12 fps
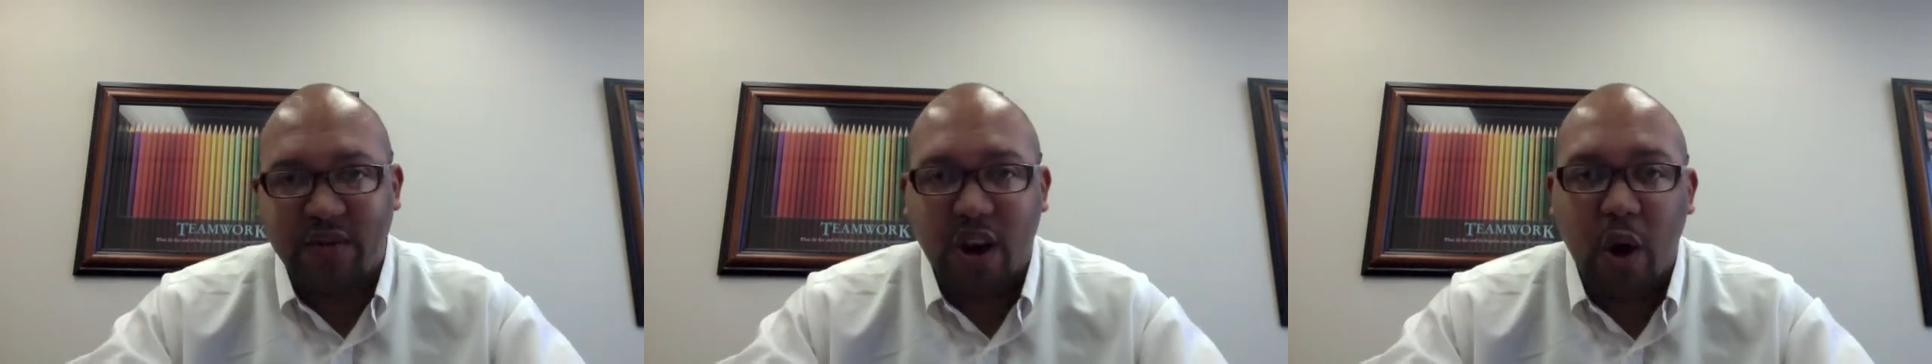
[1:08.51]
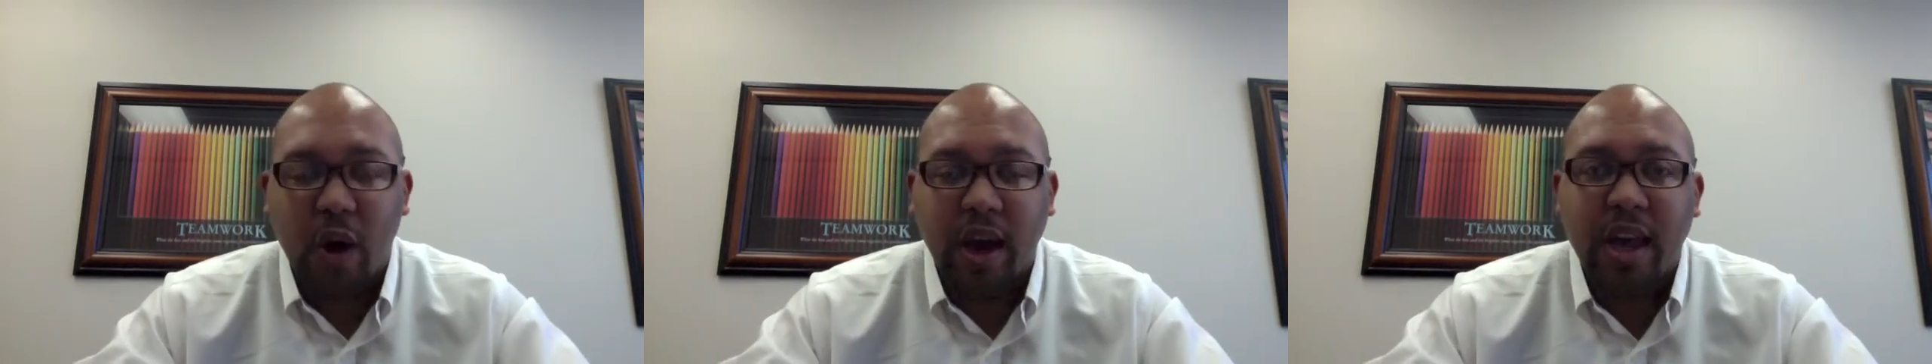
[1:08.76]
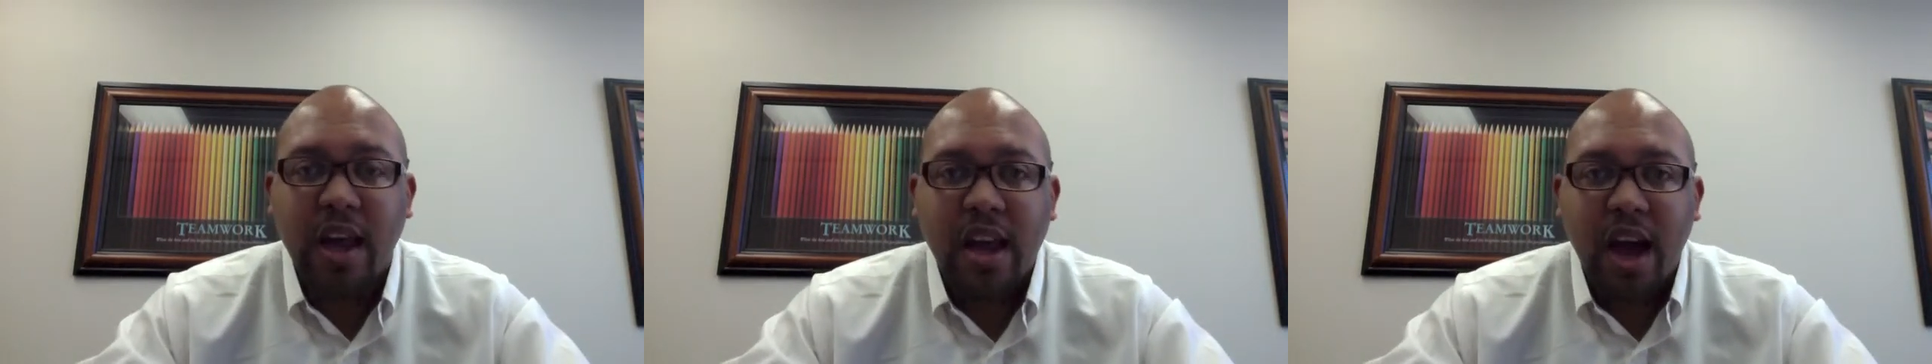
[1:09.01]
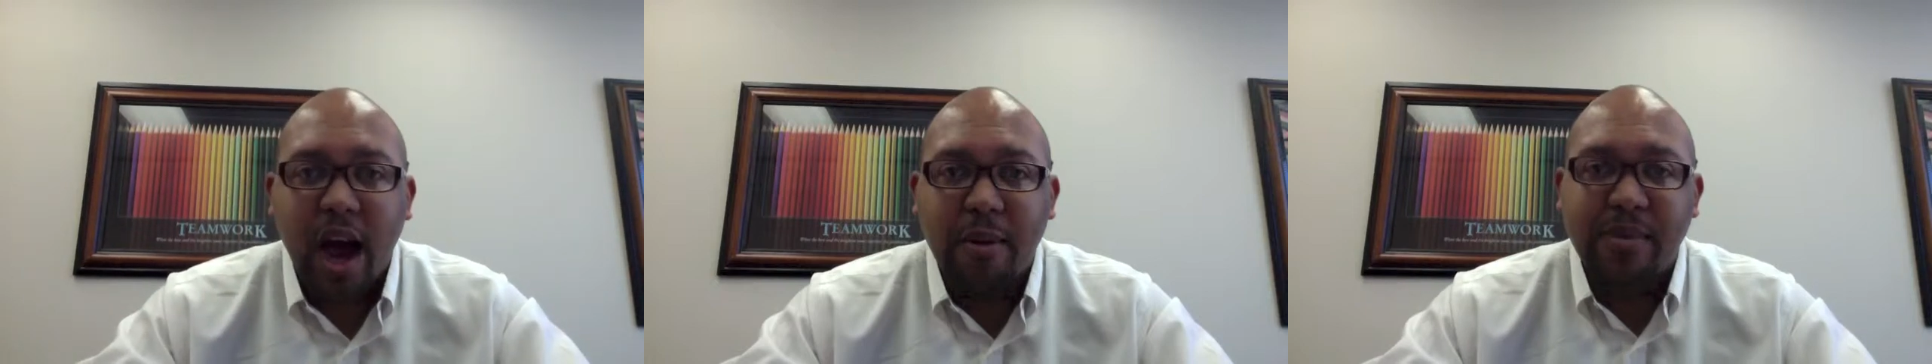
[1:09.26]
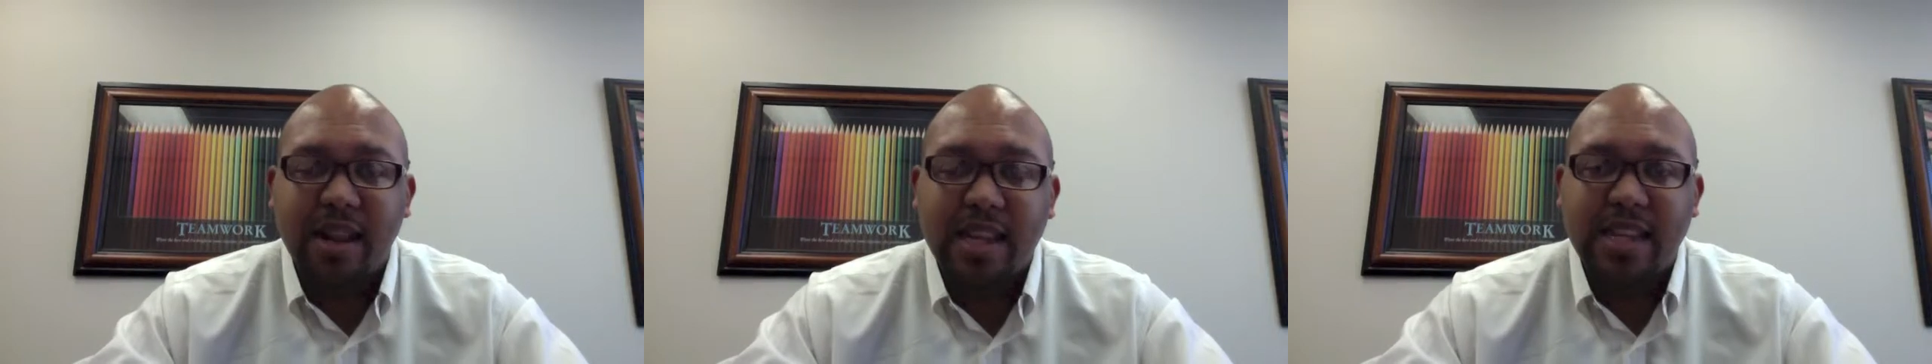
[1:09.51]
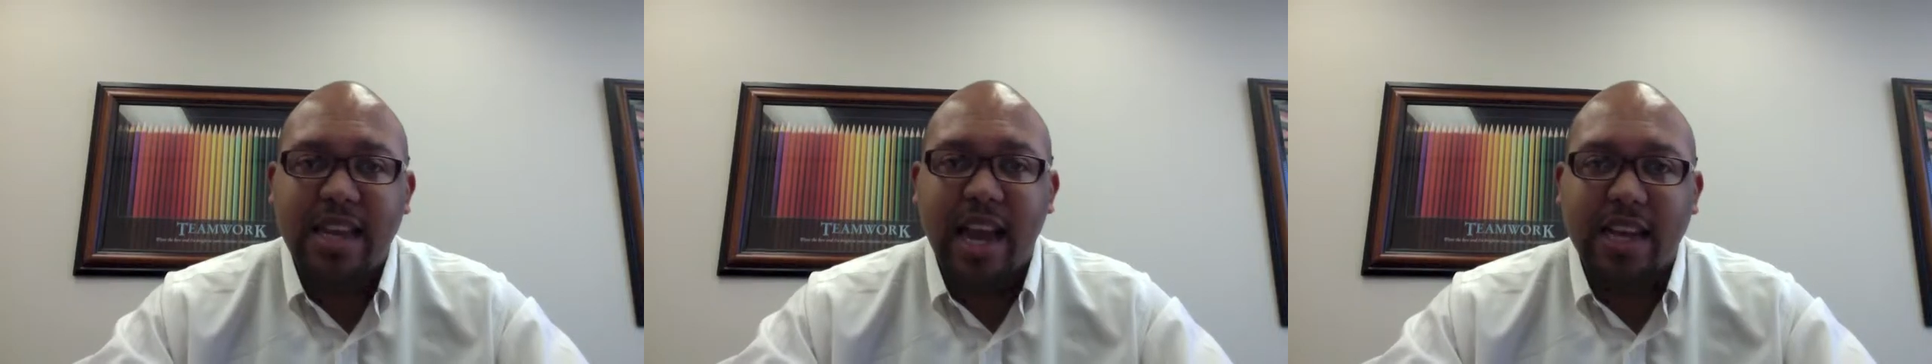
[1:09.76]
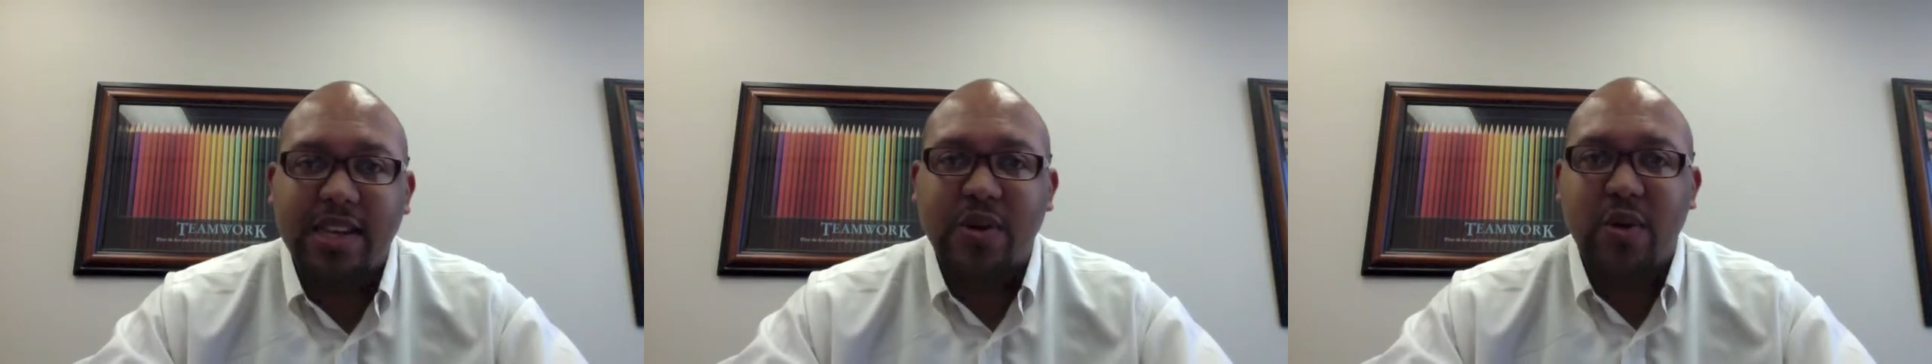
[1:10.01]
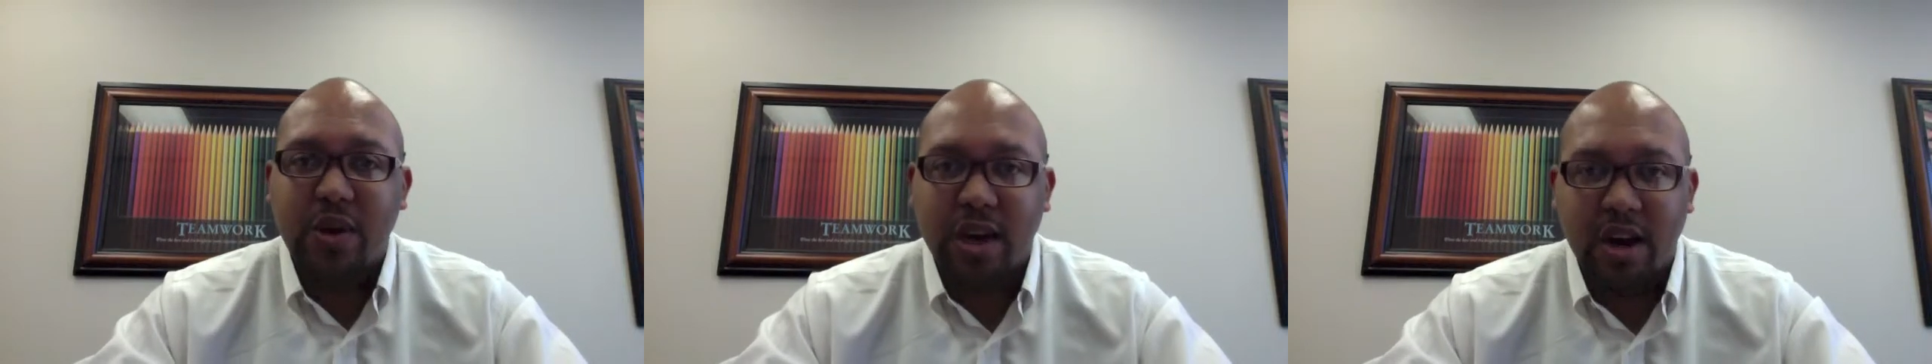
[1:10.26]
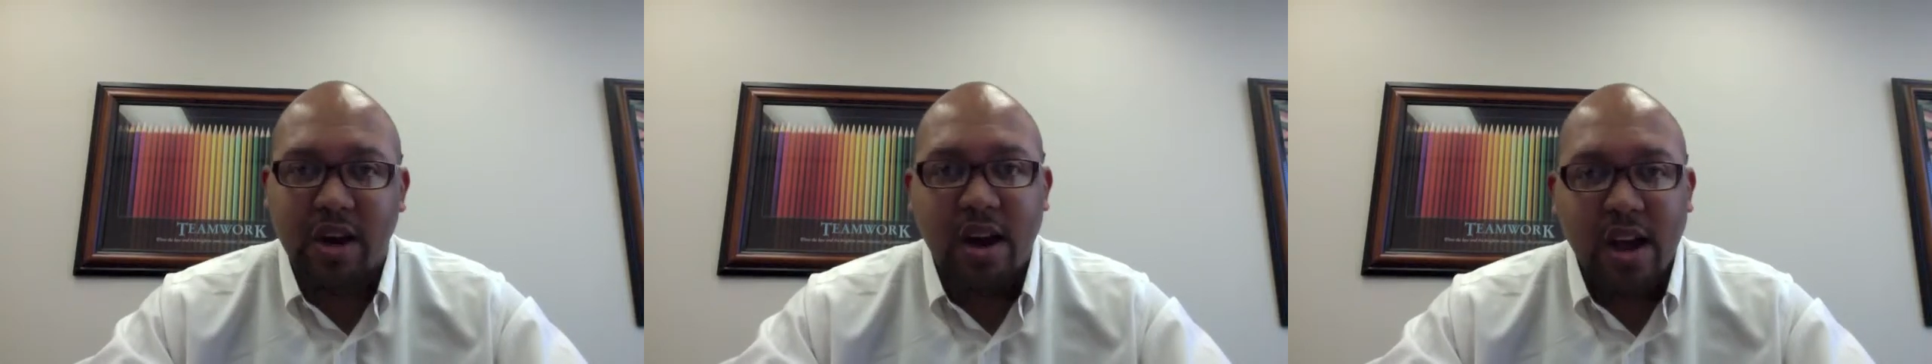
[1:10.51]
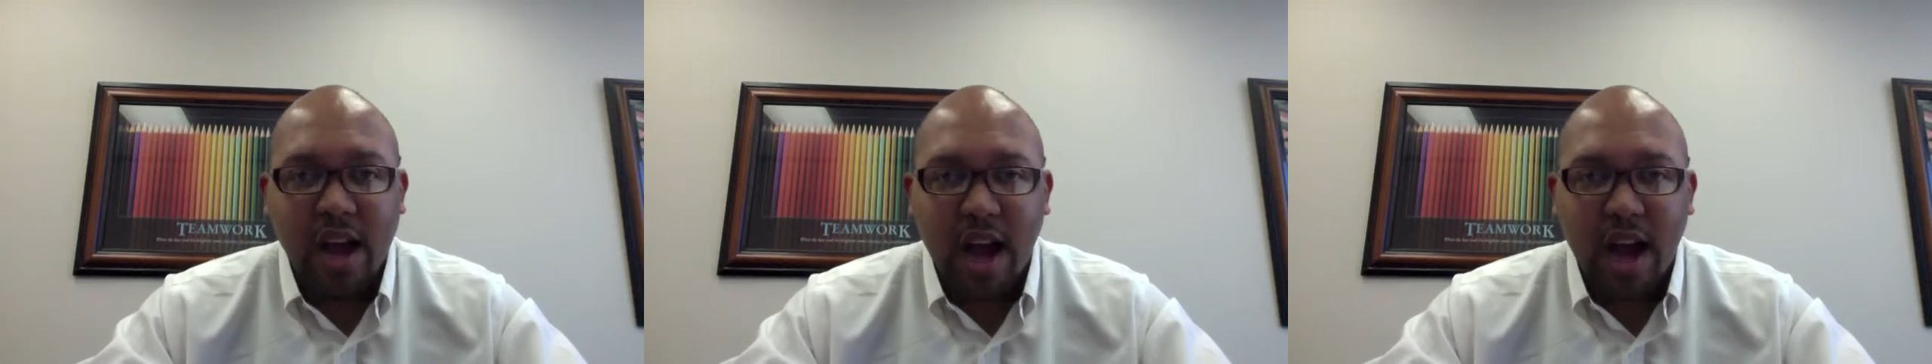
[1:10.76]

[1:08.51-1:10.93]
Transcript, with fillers: flowing um, in this next school year